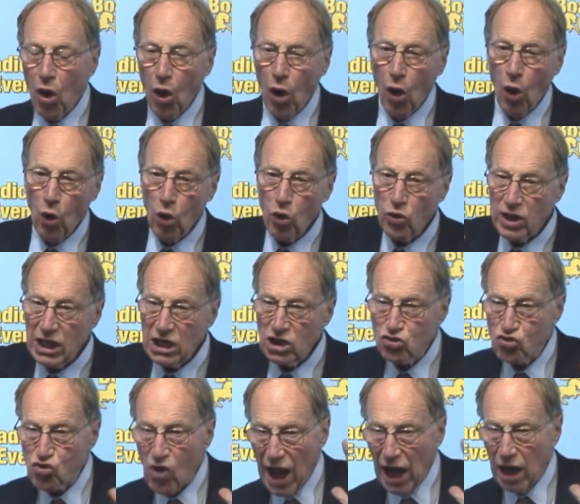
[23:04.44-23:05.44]
All these
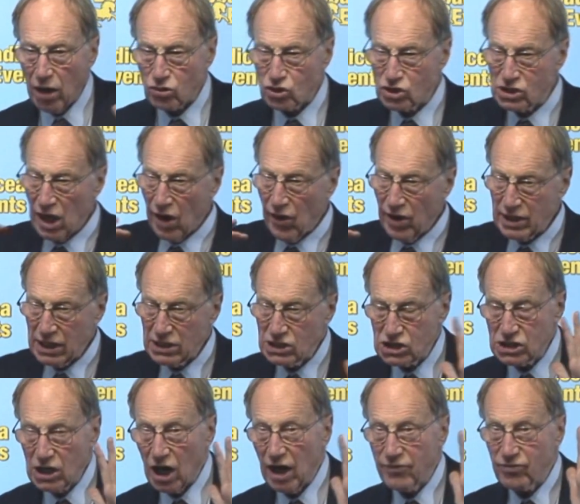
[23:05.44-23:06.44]
rows going
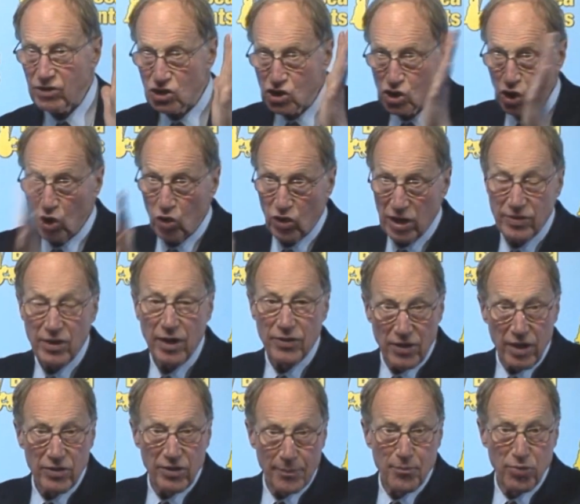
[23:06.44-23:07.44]
inside the Tory,
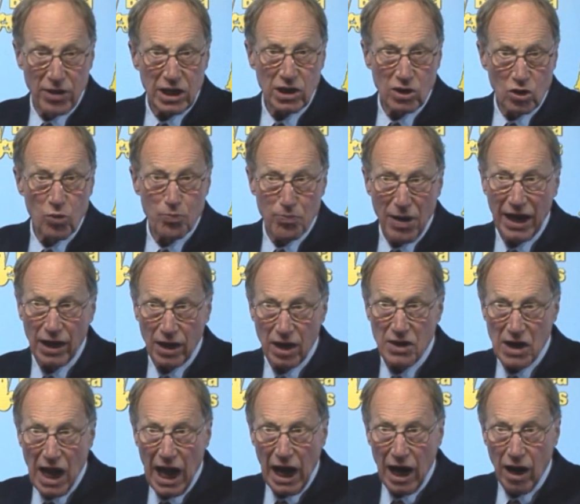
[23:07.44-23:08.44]
the political battle
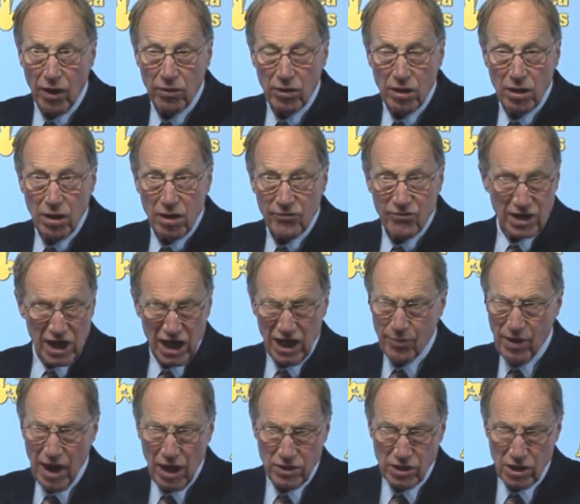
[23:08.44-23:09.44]
now, forget
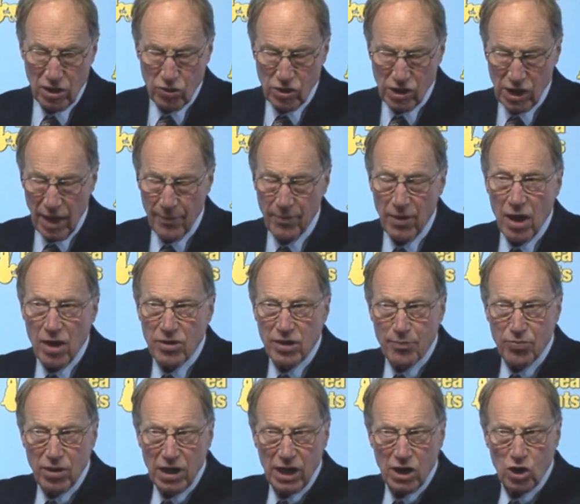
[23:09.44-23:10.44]
about UKIP, the
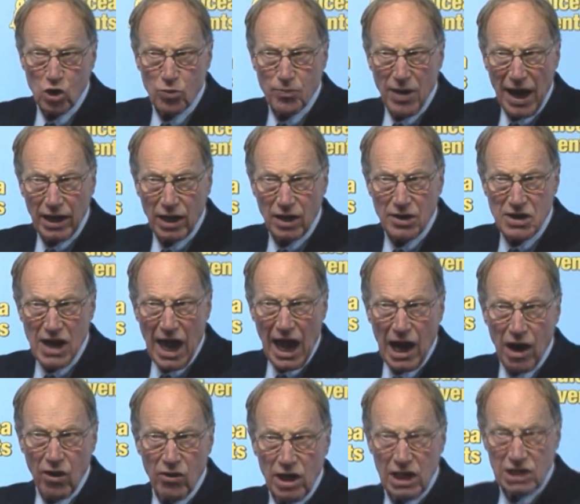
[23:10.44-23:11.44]
political battle
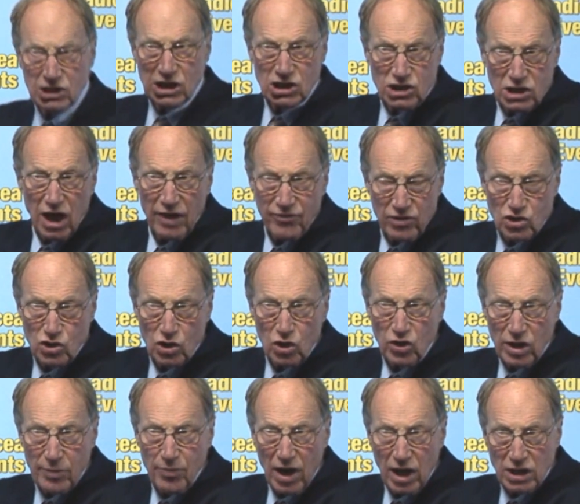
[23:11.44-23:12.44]
now is inside the
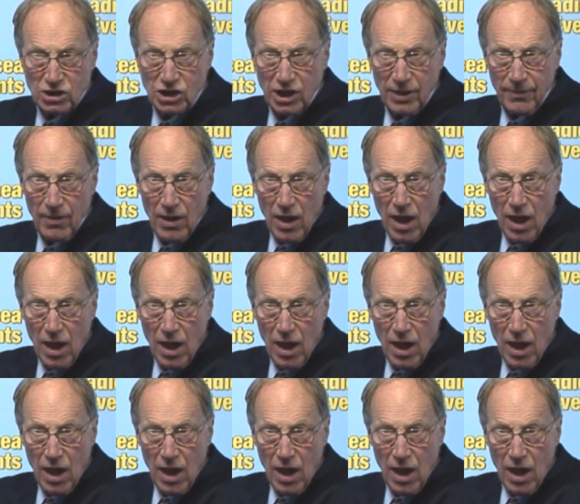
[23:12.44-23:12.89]
Tory party.